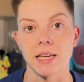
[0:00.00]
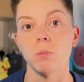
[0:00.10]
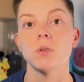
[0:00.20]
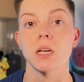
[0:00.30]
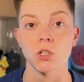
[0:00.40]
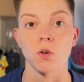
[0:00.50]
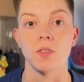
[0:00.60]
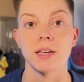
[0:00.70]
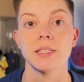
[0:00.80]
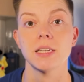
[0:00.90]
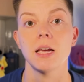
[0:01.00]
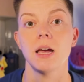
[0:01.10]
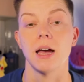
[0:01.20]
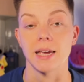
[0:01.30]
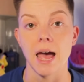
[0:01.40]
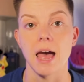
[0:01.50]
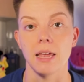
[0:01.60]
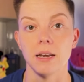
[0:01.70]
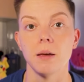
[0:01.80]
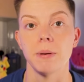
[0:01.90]
And we'll touch on this
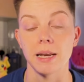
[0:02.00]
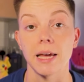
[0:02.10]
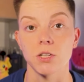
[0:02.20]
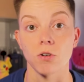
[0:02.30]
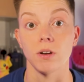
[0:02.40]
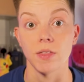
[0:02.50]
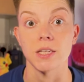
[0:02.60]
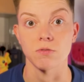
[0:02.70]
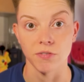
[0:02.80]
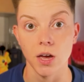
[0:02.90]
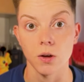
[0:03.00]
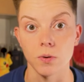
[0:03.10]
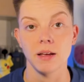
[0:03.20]
again a bit later on in this review.